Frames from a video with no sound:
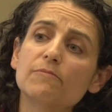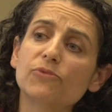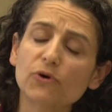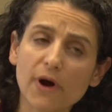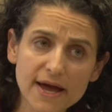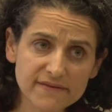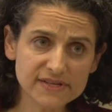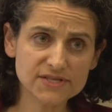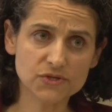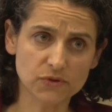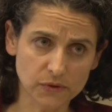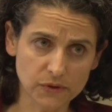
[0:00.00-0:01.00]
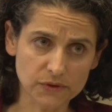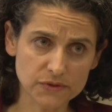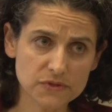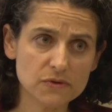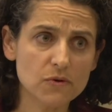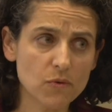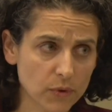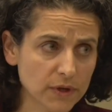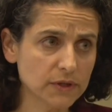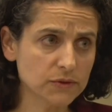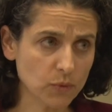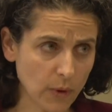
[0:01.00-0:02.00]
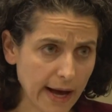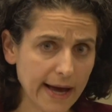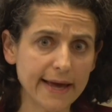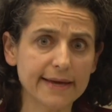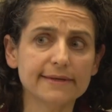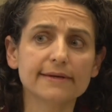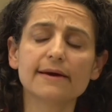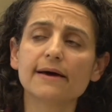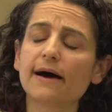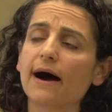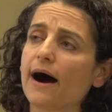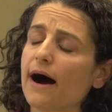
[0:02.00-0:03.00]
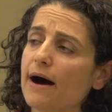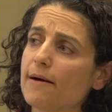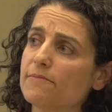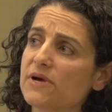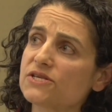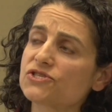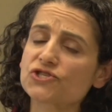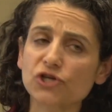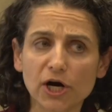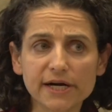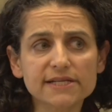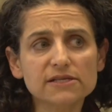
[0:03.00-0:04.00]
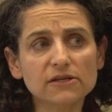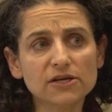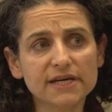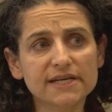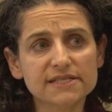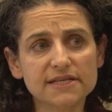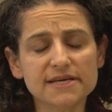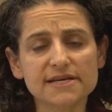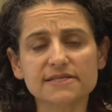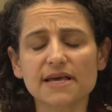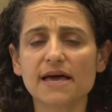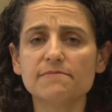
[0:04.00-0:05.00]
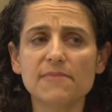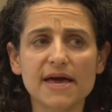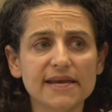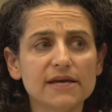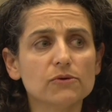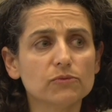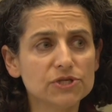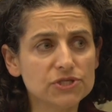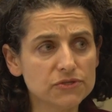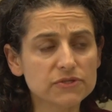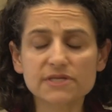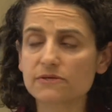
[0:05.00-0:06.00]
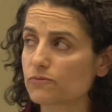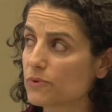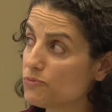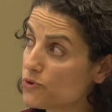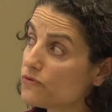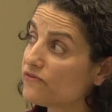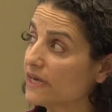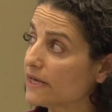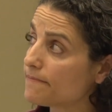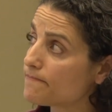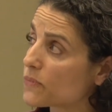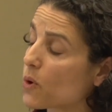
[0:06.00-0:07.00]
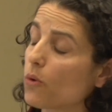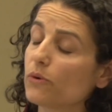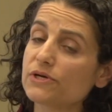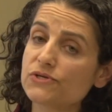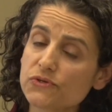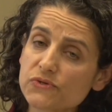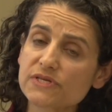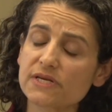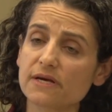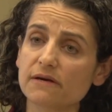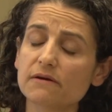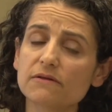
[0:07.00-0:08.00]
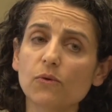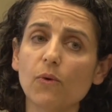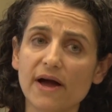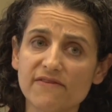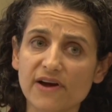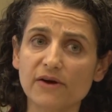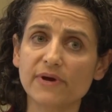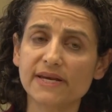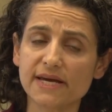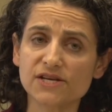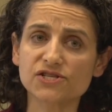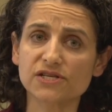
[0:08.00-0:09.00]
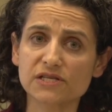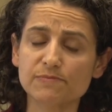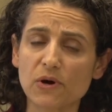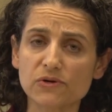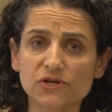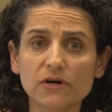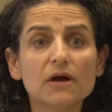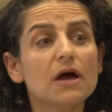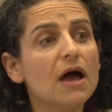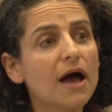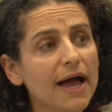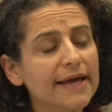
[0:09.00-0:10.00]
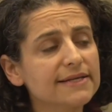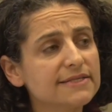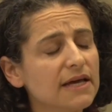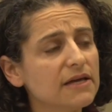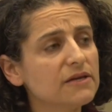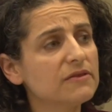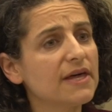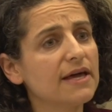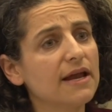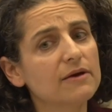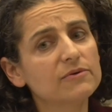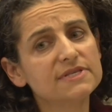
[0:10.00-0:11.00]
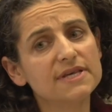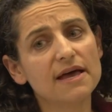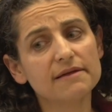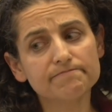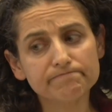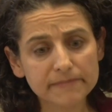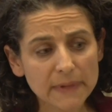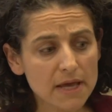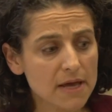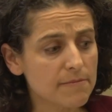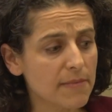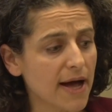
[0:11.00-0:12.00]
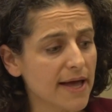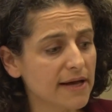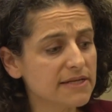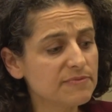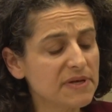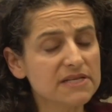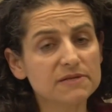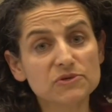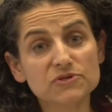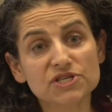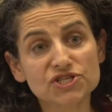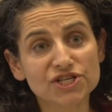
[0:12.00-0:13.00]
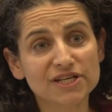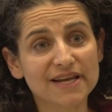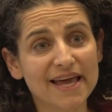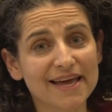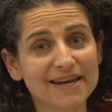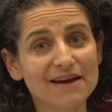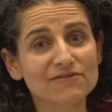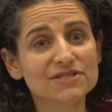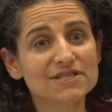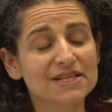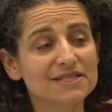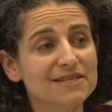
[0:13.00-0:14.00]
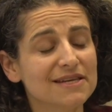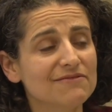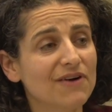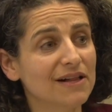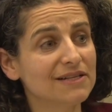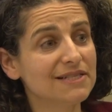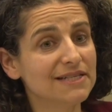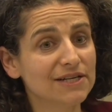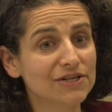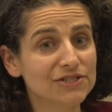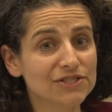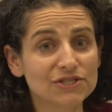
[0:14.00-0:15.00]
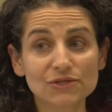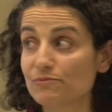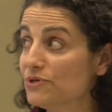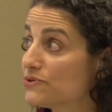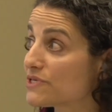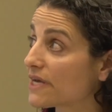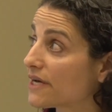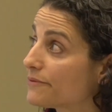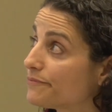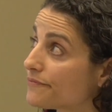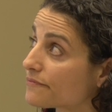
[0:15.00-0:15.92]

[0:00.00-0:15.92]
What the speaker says: private schools worldwide starting to look into this, and many removing or reducing the Wi-Fi radiation exposure. I can tell you that my husband is a musician, and ever since he volunteered to do music